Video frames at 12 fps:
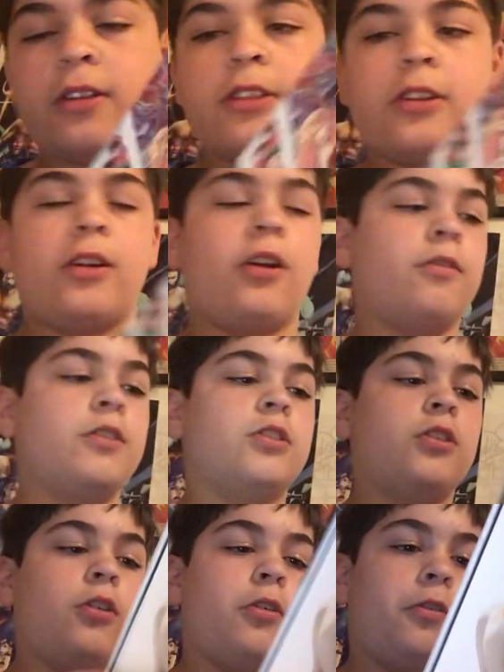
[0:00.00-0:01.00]
in their
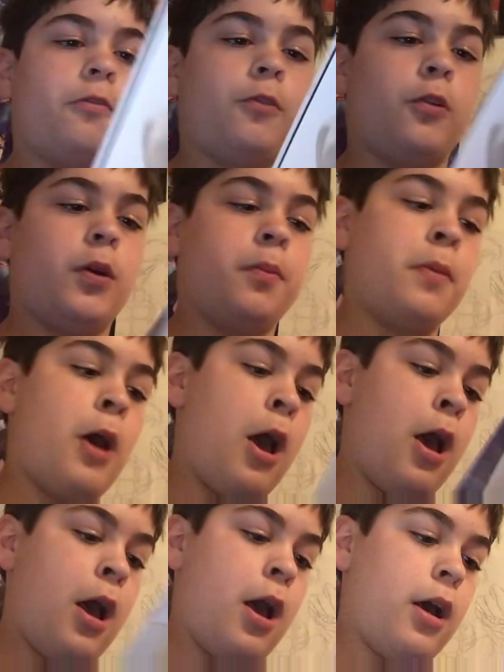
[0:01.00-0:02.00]
original art form.
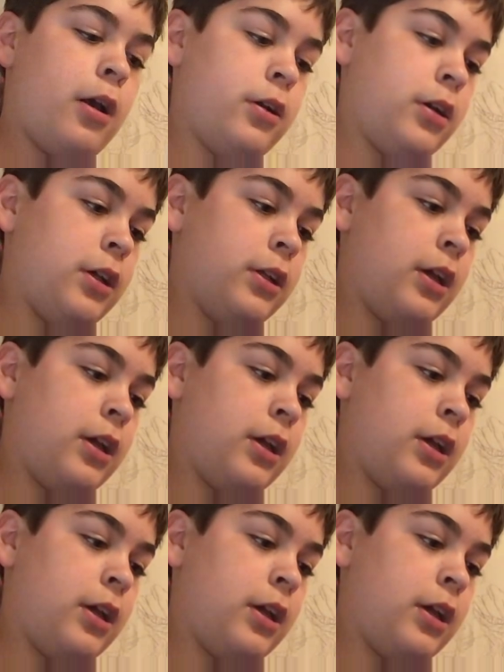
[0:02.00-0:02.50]
In